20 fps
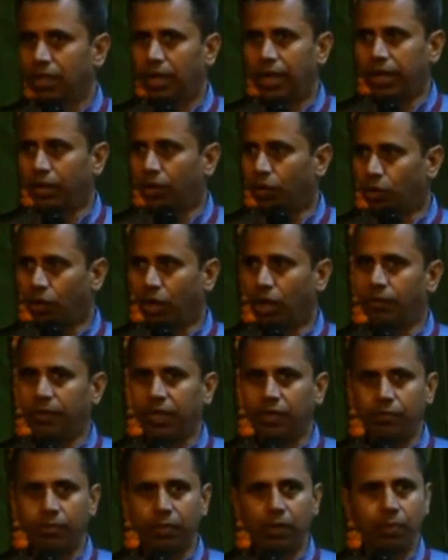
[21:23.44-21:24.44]
I don't know how
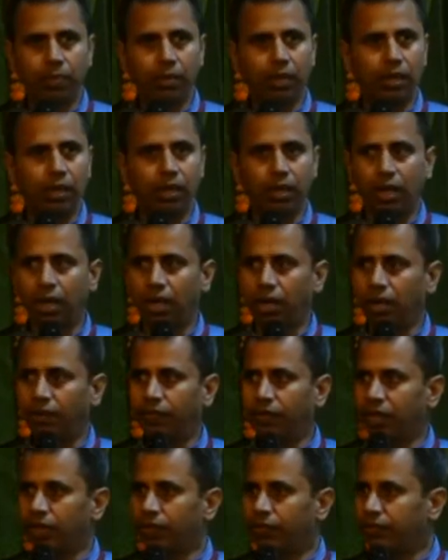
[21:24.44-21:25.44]
many people are
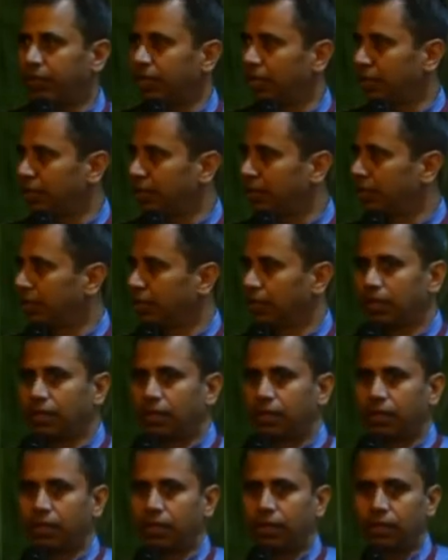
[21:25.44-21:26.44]
aware of it.
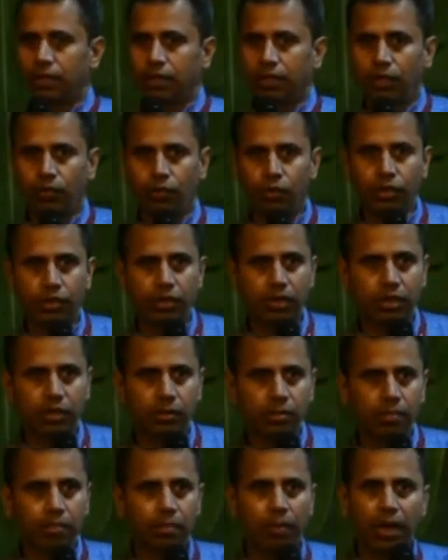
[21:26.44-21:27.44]
There was
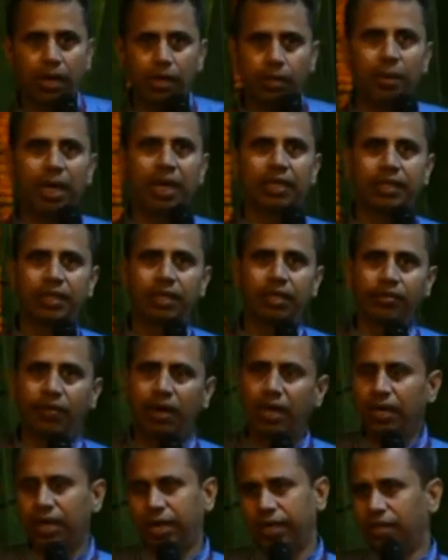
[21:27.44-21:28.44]
this bloodbath in
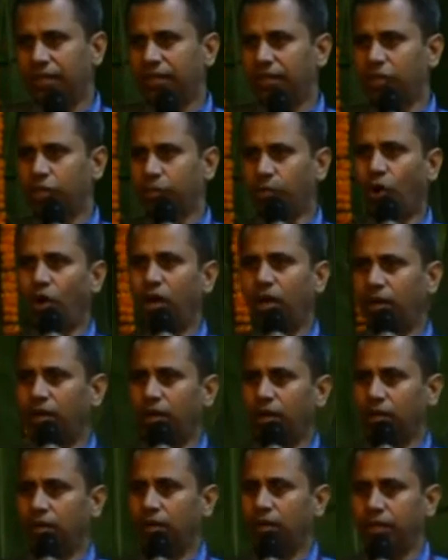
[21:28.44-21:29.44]
Rwanda. It is a
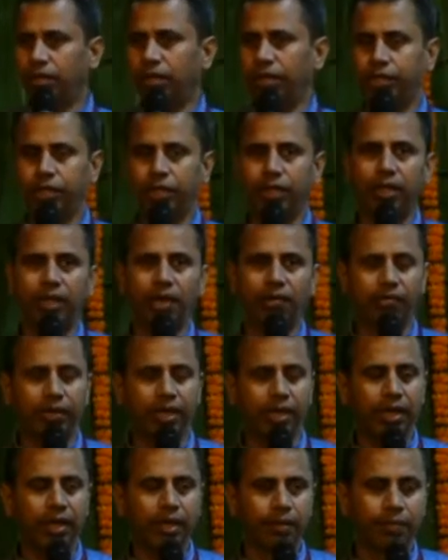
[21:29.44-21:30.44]
small nation in
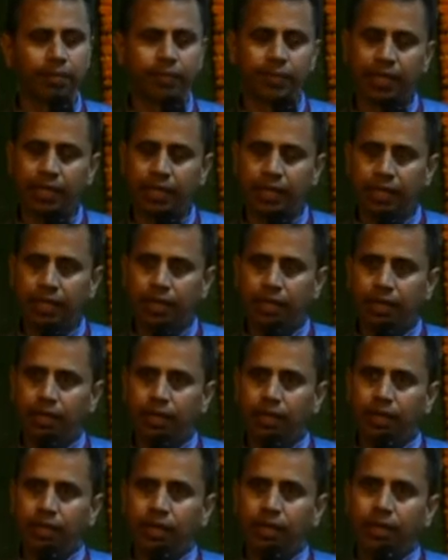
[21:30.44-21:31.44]
Africa.
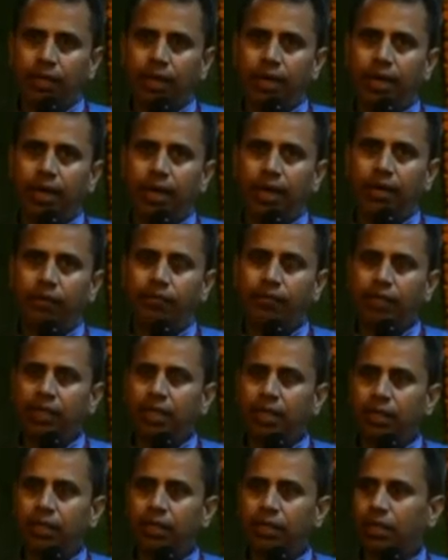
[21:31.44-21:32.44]
And
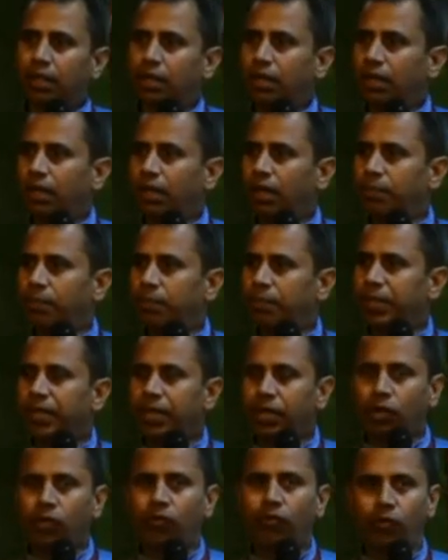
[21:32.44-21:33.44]
within a
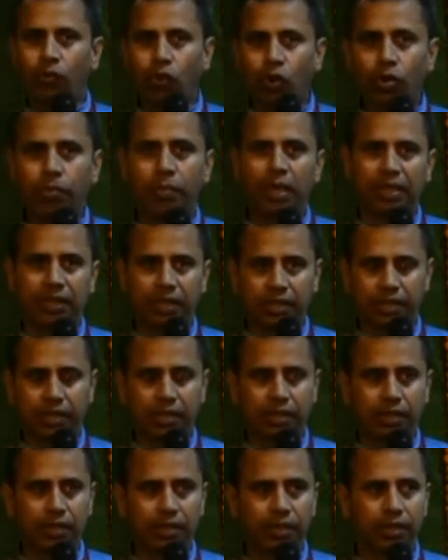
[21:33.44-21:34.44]
period of 4 months,
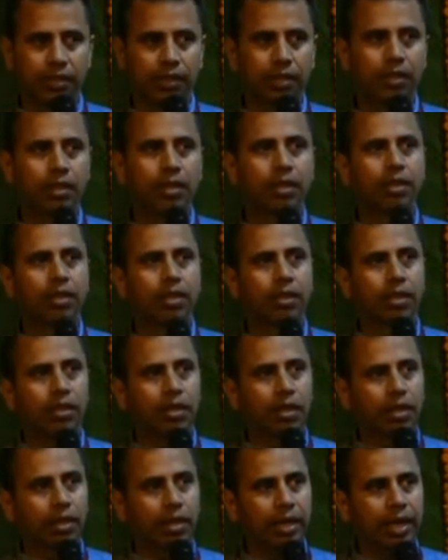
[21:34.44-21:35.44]

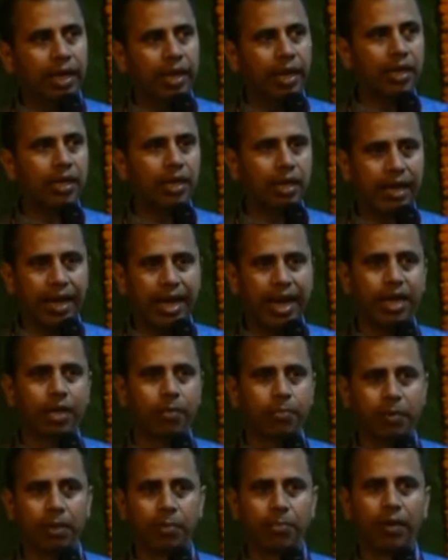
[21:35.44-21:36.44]
8
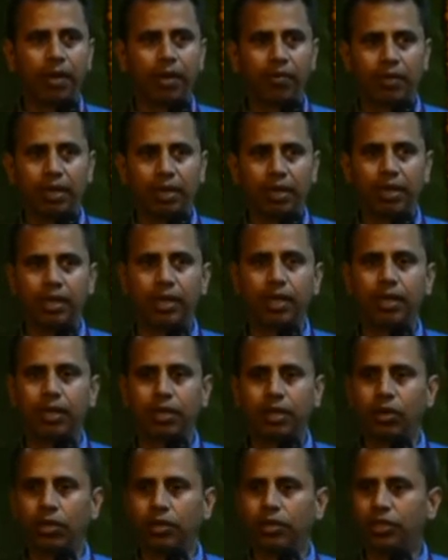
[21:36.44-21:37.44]
lakh people were killed
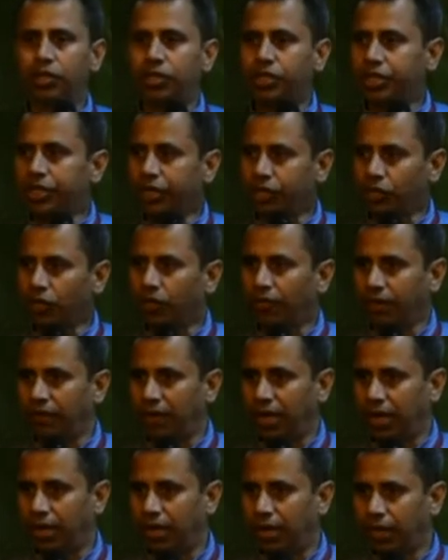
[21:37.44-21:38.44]
on the streets of
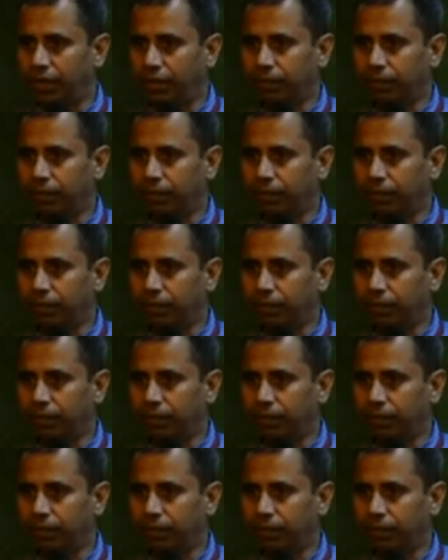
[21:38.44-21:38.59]
Rwanda.